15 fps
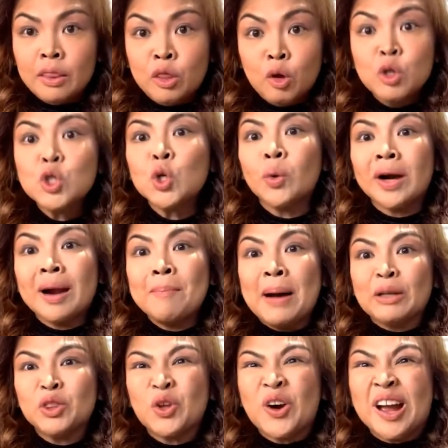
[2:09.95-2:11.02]
those who are
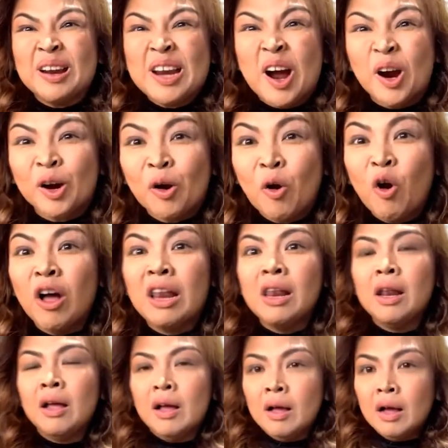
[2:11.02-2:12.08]
about to run are all